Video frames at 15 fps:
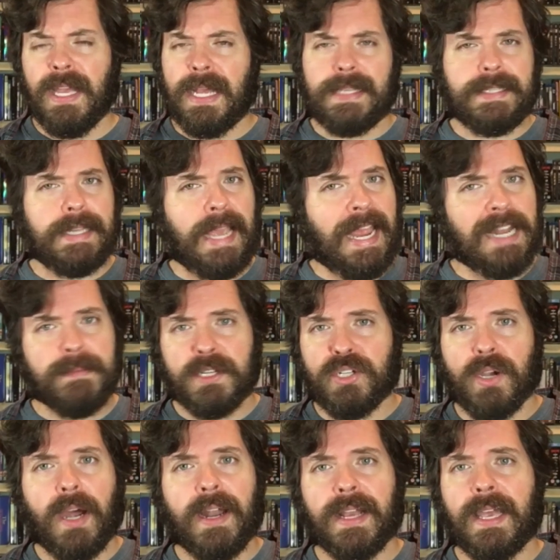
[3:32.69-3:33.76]
It's an
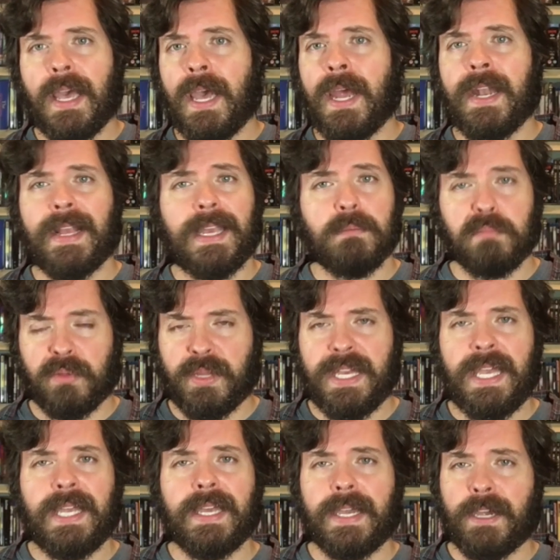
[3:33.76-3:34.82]
animatronic head, it can
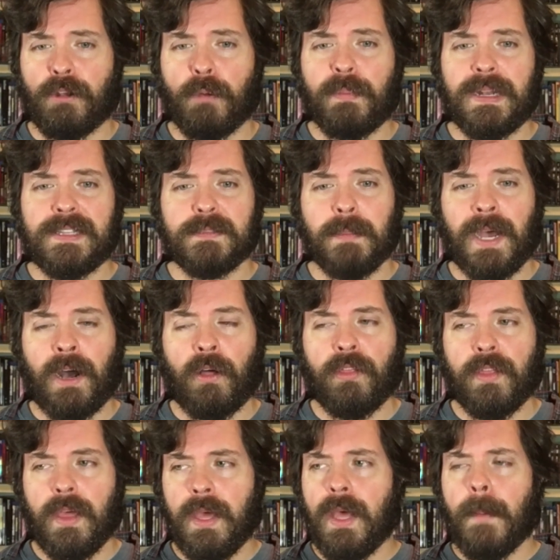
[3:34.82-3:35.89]
blink, it can open its mouth,